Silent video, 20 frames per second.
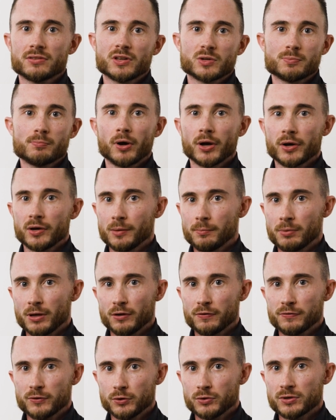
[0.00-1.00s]
This might only be a
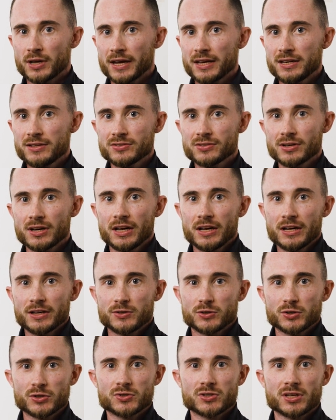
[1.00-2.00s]
few days,
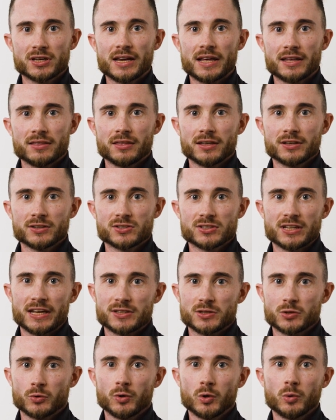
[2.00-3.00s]
just to let things
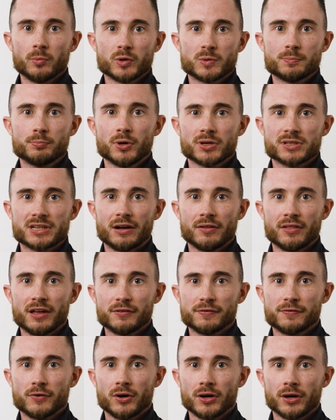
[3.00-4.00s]
settle and almost put out
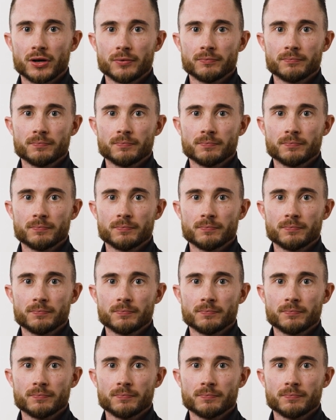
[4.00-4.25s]
that fire.